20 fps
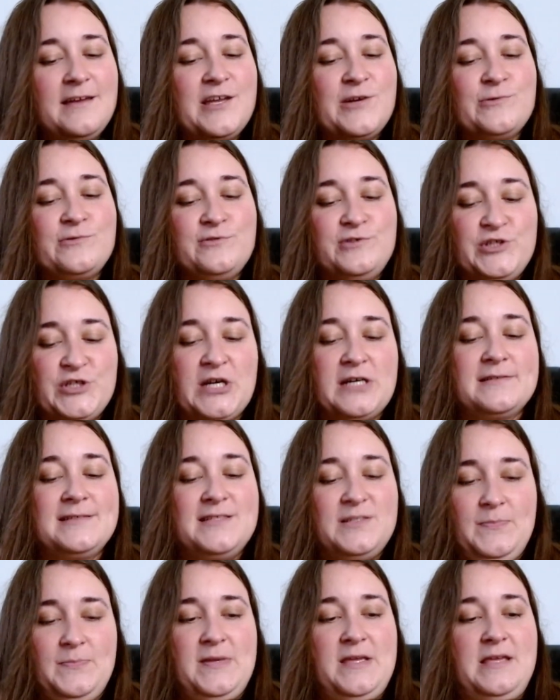It will
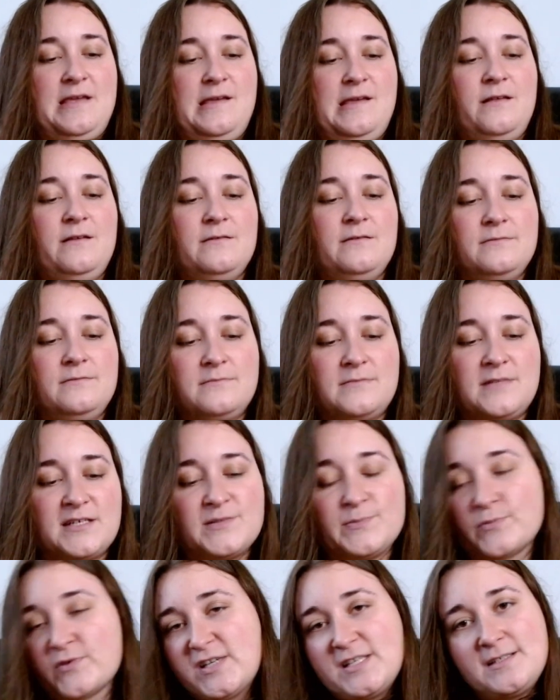just be
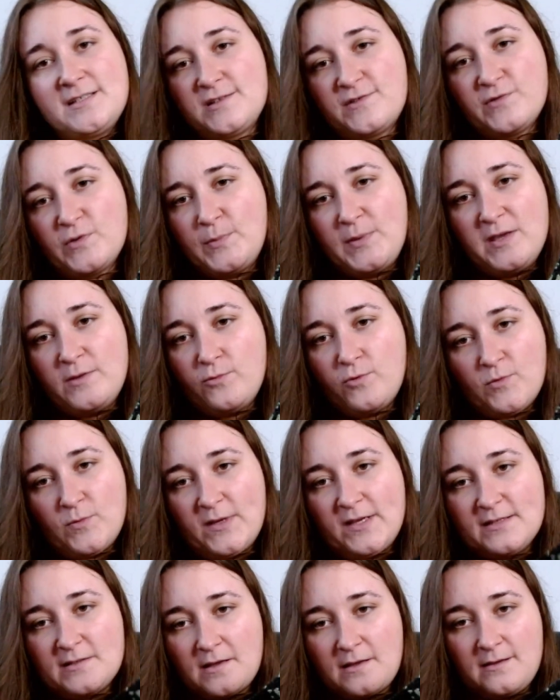as presents for people
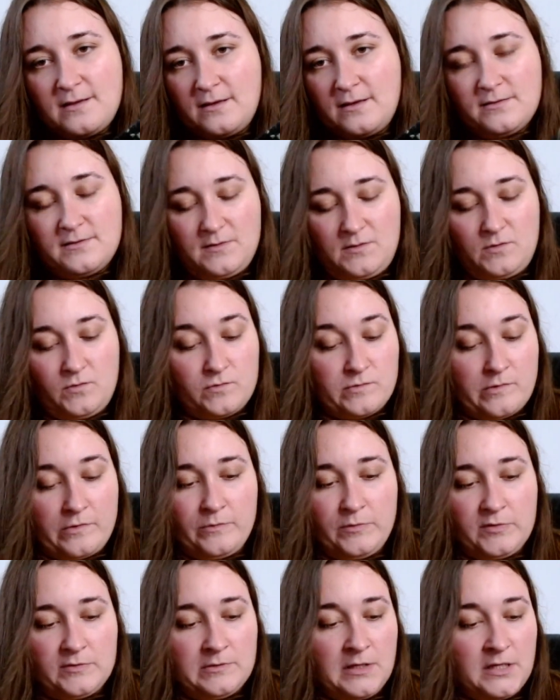because I think it's
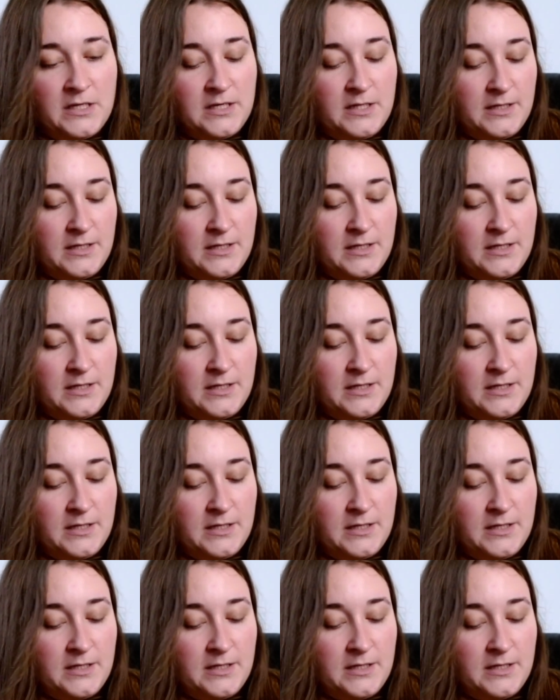adorable.